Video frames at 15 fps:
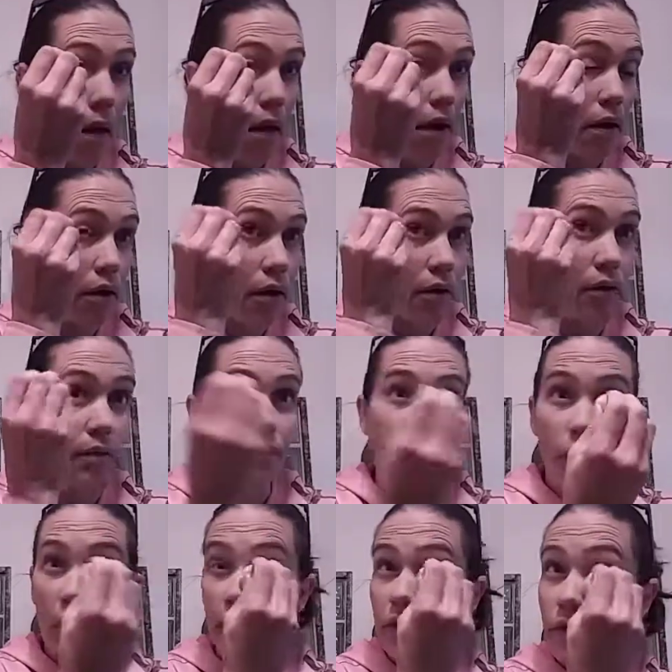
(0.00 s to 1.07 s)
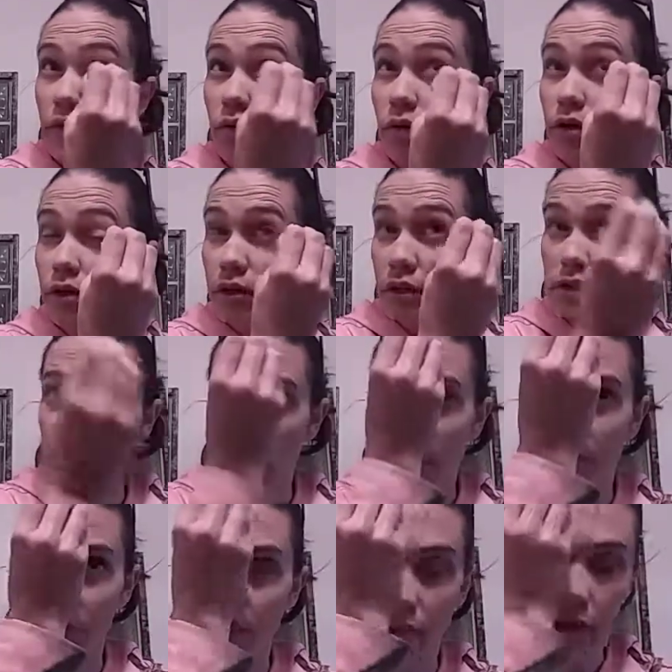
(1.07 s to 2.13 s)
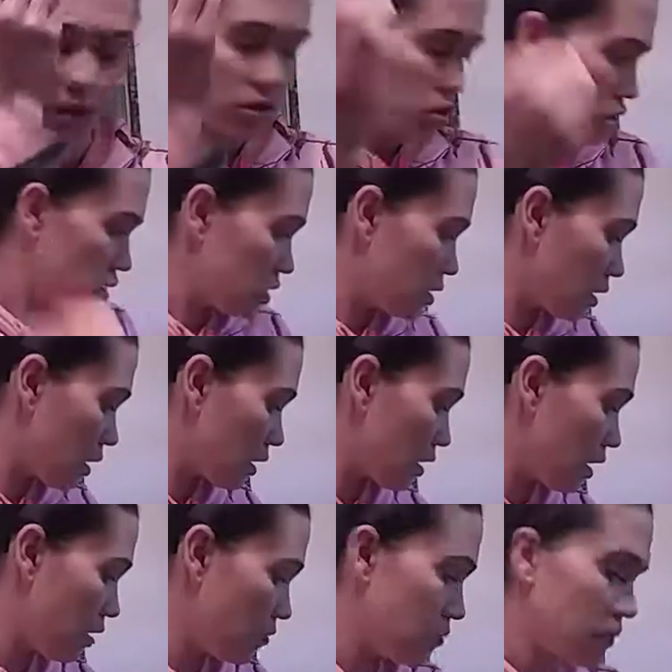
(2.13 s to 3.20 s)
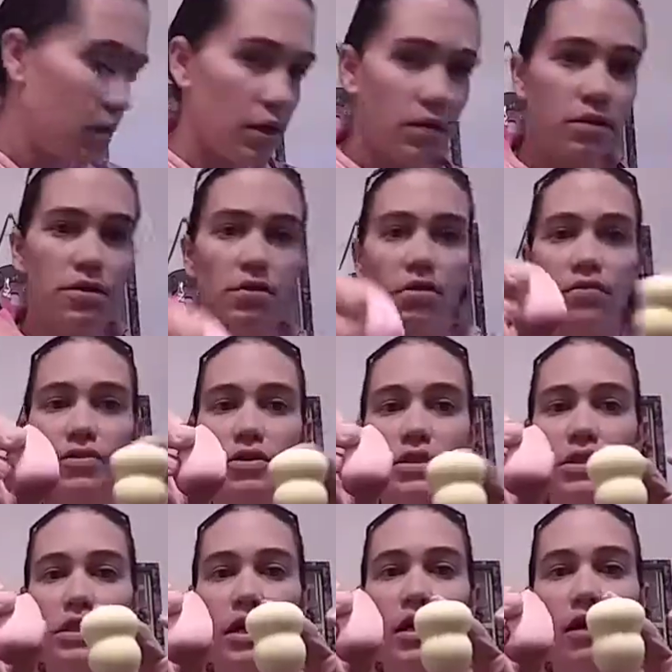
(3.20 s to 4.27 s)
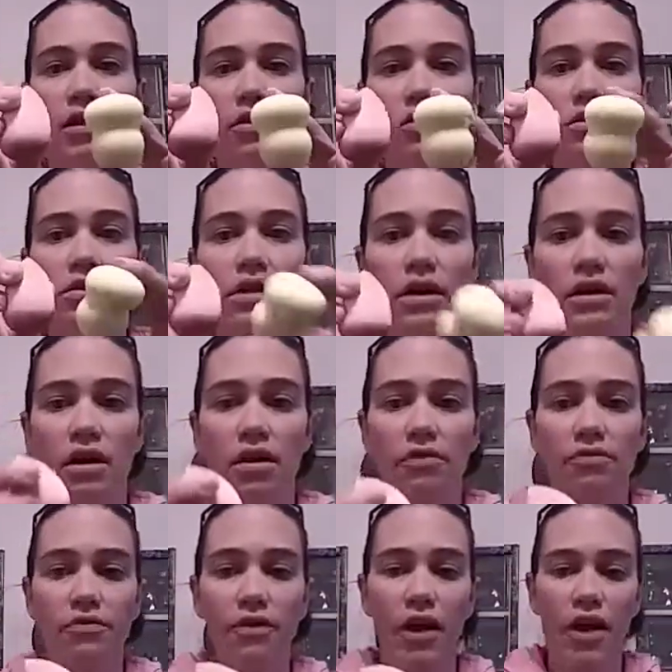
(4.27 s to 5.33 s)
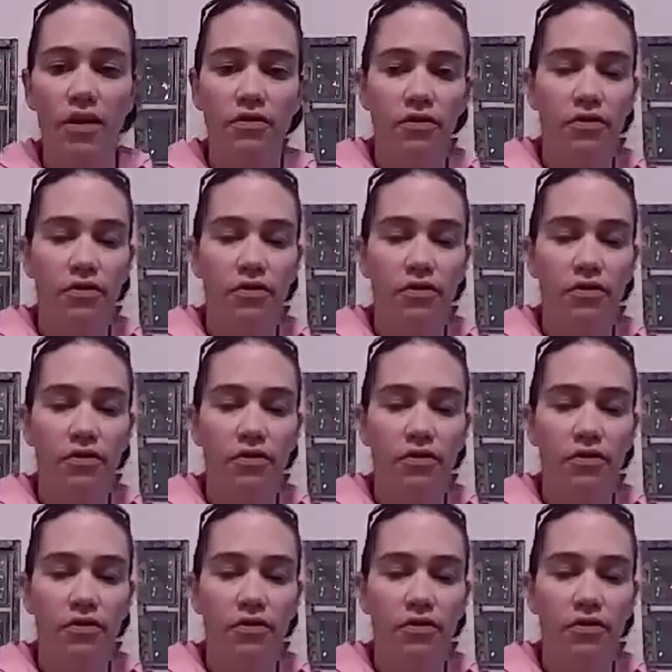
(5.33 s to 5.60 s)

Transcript: I did order these off of Wish. It came in 2 different styles. I got 5